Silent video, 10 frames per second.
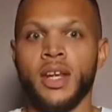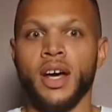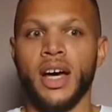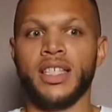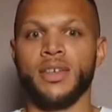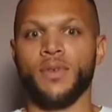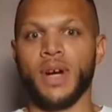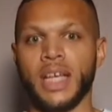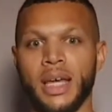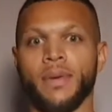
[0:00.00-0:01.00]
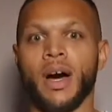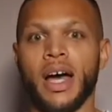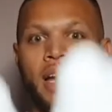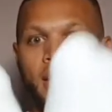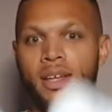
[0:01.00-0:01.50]
Nice, everyone. Keep
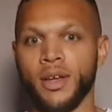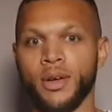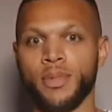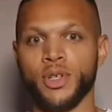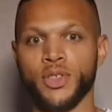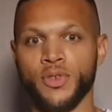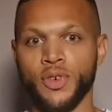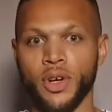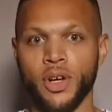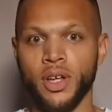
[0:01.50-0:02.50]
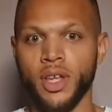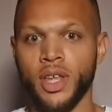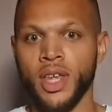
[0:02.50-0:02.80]
going. Push through.